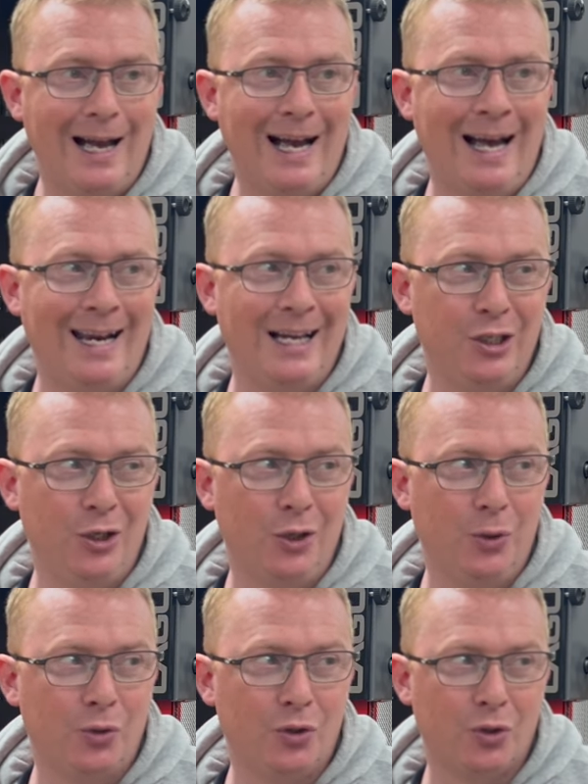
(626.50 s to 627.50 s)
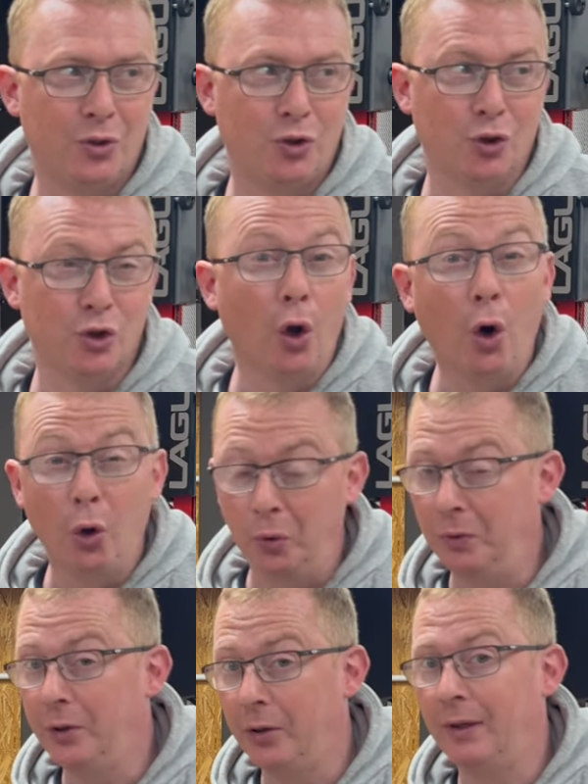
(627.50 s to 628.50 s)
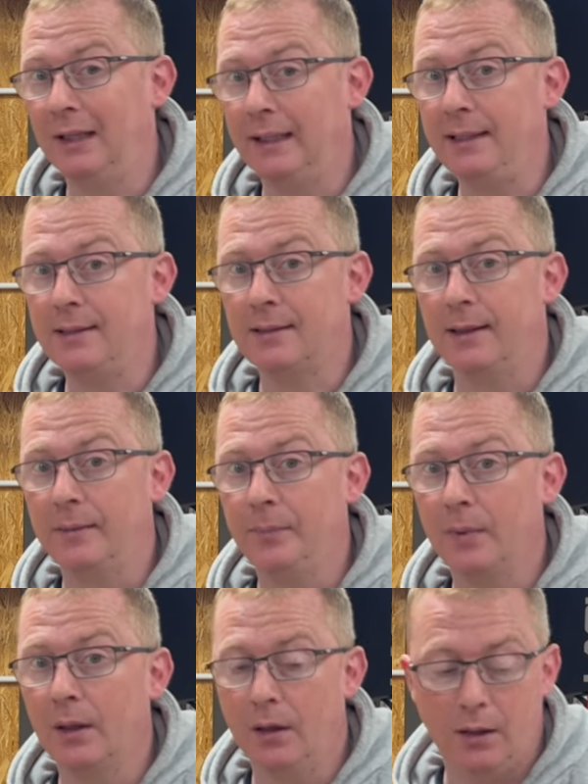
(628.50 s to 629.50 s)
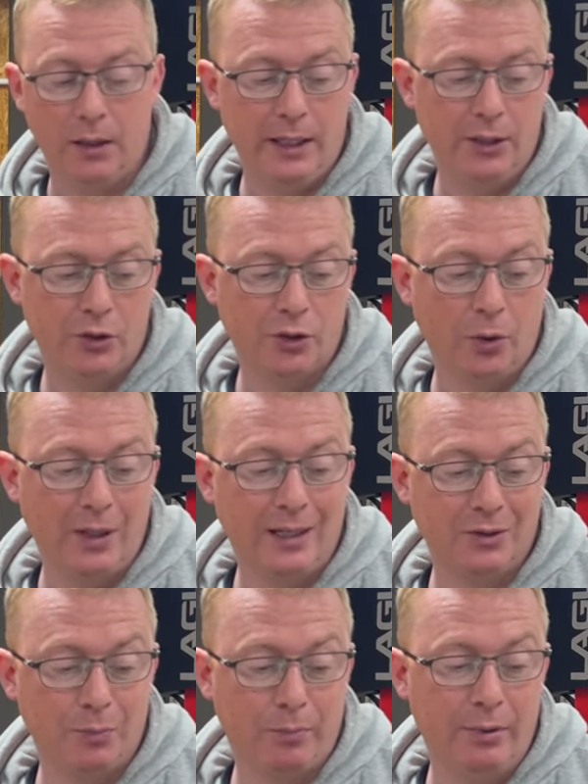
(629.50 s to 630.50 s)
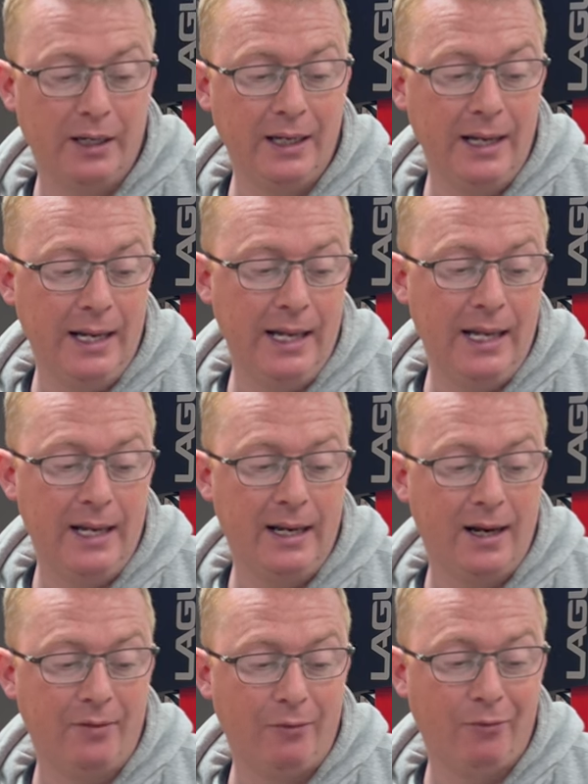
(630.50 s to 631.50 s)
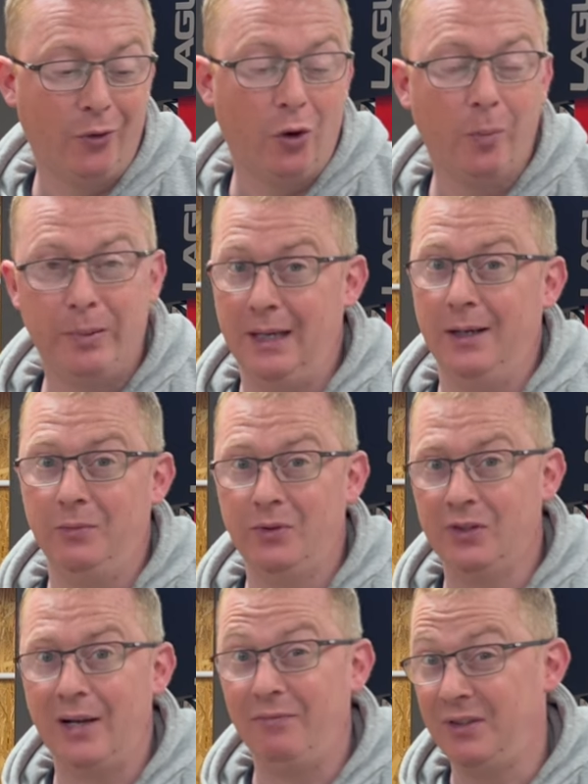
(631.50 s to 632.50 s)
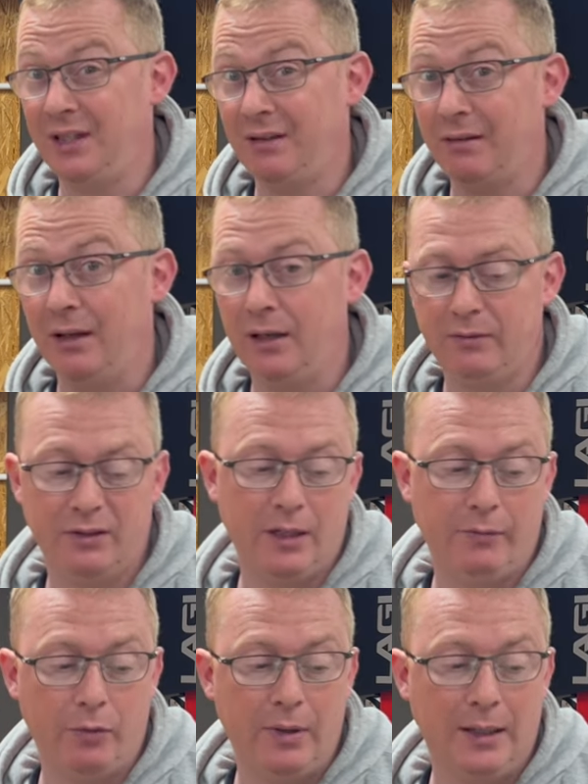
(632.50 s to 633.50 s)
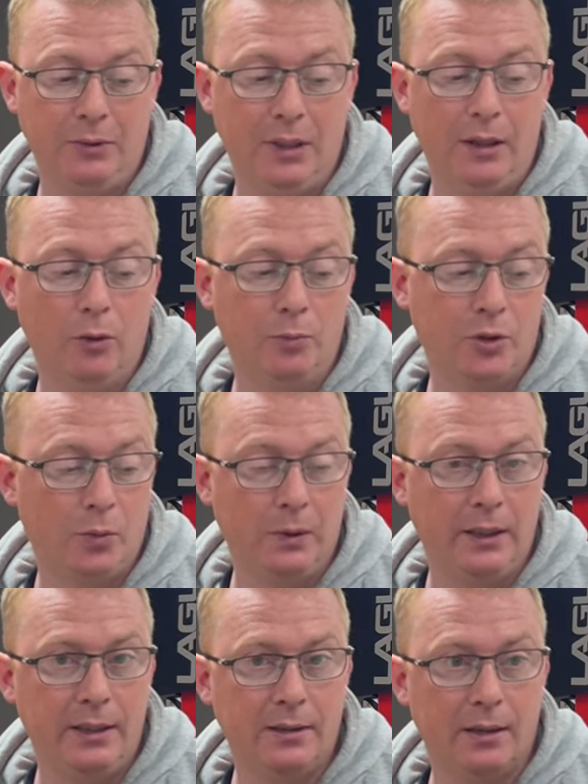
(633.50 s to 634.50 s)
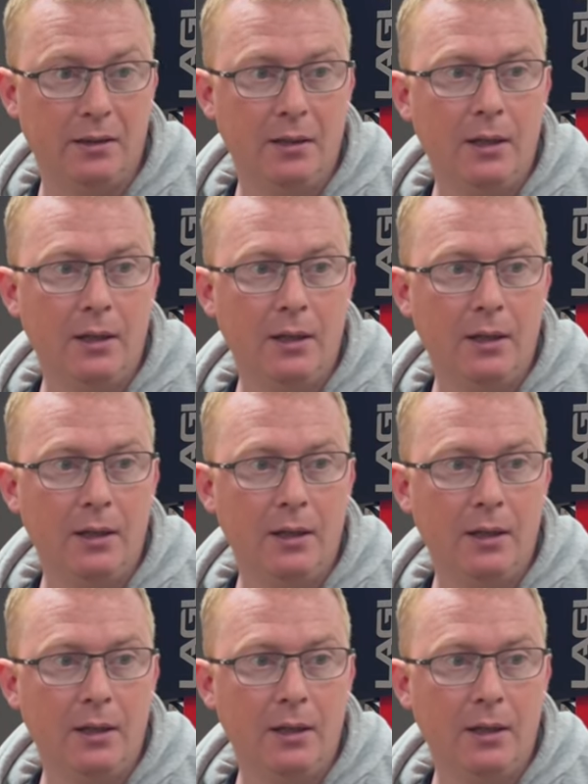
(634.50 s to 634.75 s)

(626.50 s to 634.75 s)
and I used just under a litre. All right, so that's bringing it in at £4.73, if I rounded it up to a litre.